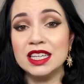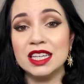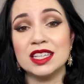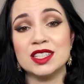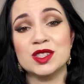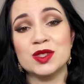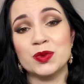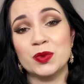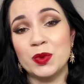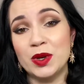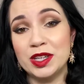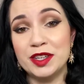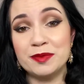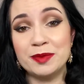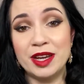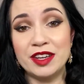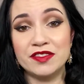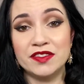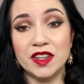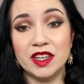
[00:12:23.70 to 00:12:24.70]
is one of
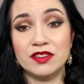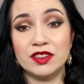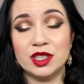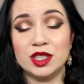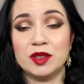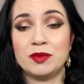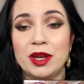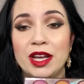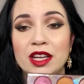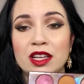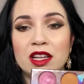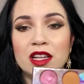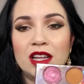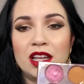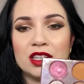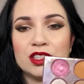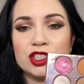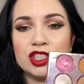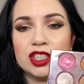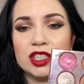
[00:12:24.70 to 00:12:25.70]
my favorite in my
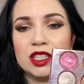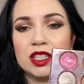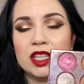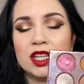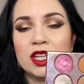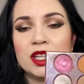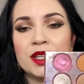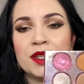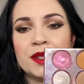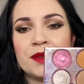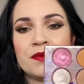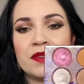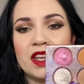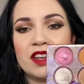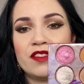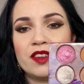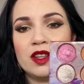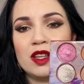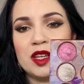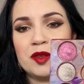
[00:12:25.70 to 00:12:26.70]
collection. I
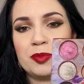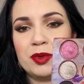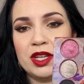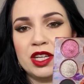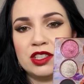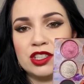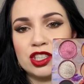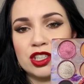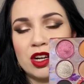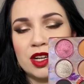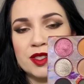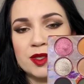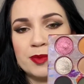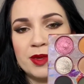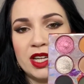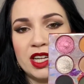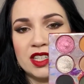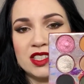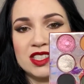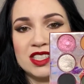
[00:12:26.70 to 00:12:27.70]
feel like BH
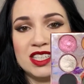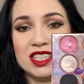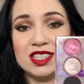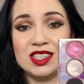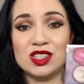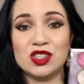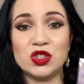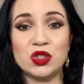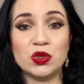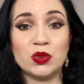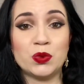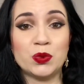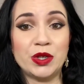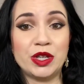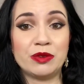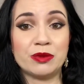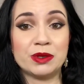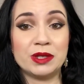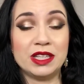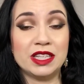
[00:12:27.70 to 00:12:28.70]
Cosmetics needs to
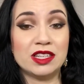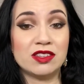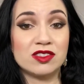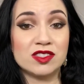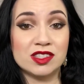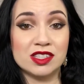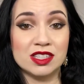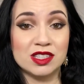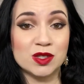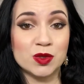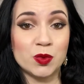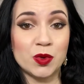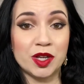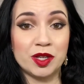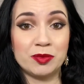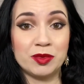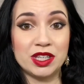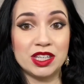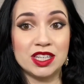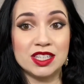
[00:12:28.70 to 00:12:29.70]
re-release this one
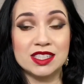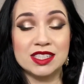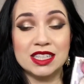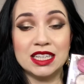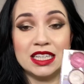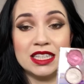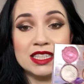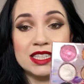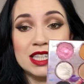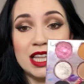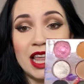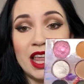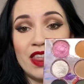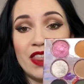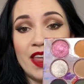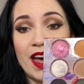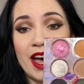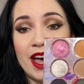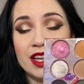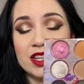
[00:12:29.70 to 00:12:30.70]
because it's
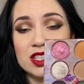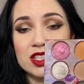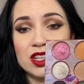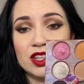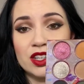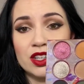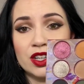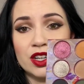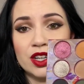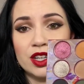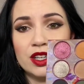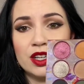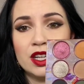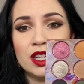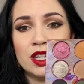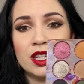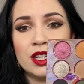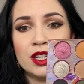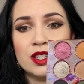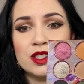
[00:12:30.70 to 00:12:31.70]
that good.
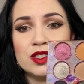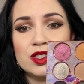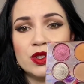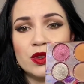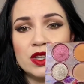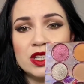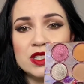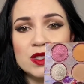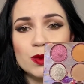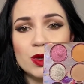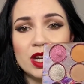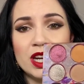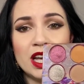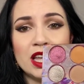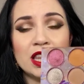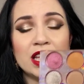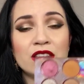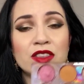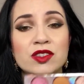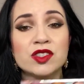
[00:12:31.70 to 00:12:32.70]
So this one, I
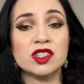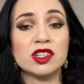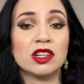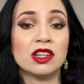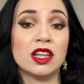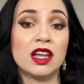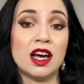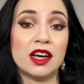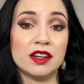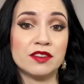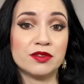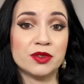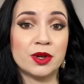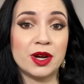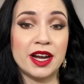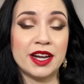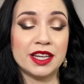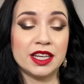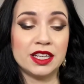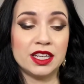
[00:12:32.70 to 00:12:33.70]
think there's a lot of
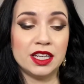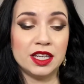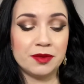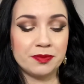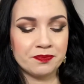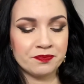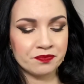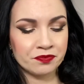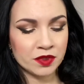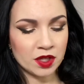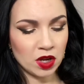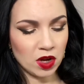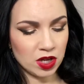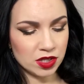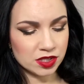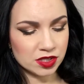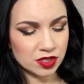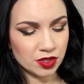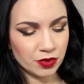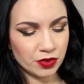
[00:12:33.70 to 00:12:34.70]
variety.
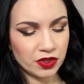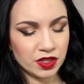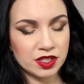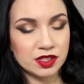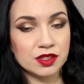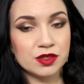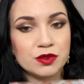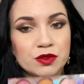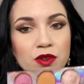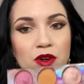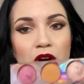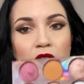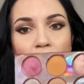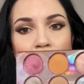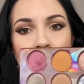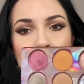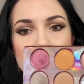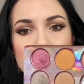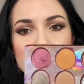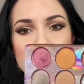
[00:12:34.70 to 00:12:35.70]
Also, this
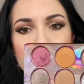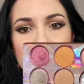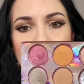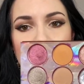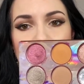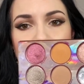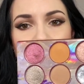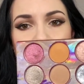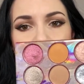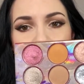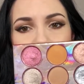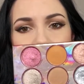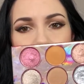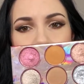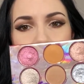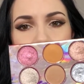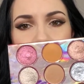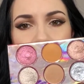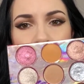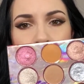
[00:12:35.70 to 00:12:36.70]
awesome light
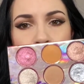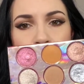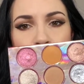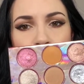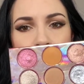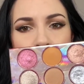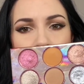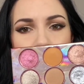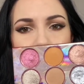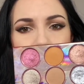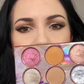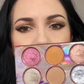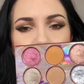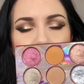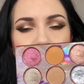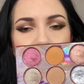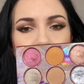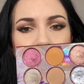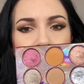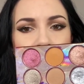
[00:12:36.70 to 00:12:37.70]
blue shimmer
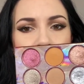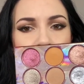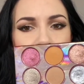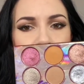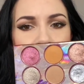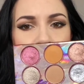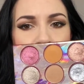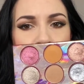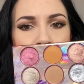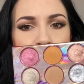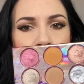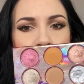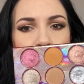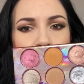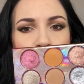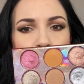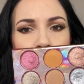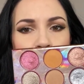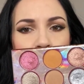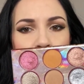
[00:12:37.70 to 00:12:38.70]
here is super
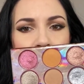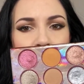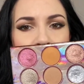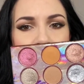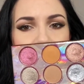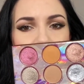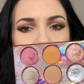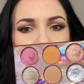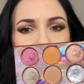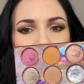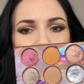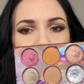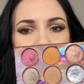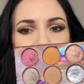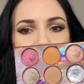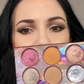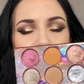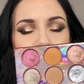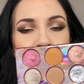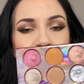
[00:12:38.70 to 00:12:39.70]
cool. It's kind of
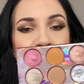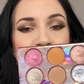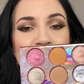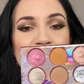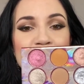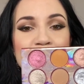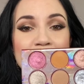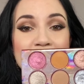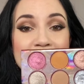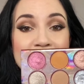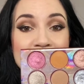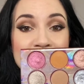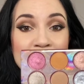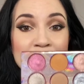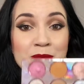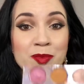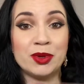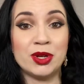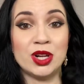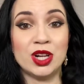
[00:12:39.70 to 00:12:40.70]
similar to my nail
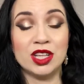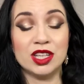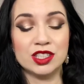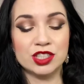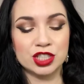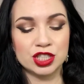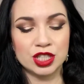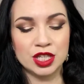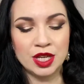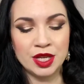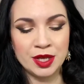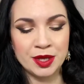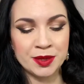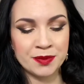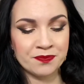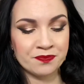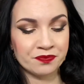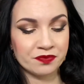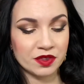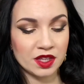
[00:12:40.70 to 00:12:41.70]
polish.
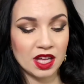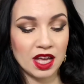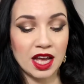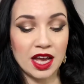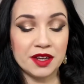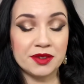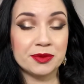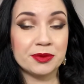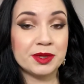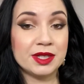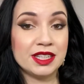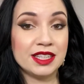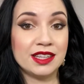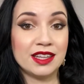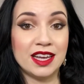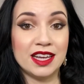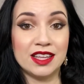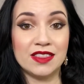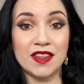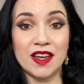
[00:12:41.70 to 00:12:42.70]
I really
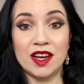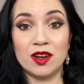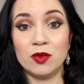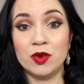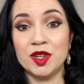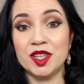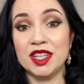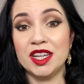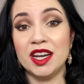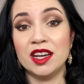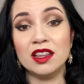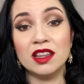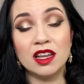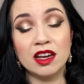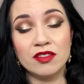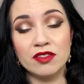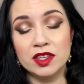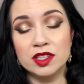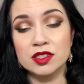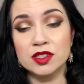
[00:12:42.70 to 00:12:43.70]
like that one. I love
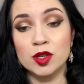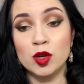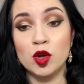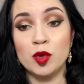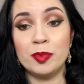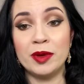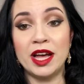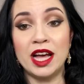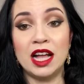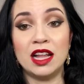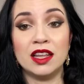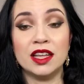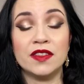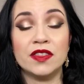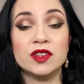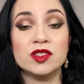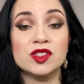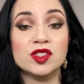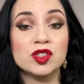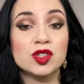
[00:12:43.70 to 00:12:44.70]
this whole palette.
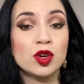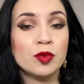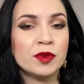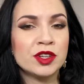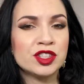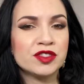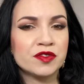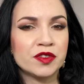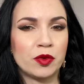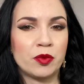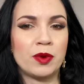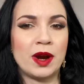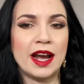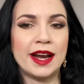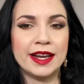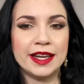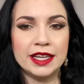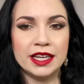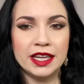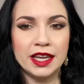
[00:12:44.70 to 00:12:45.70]
There's so much
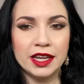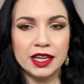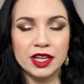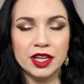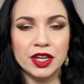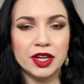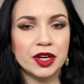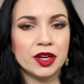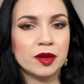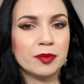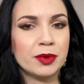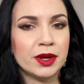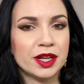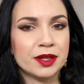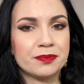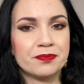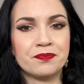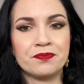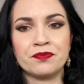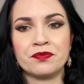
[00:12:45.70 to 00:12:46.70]
variety in here,
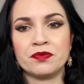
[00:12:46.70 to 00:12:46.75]
but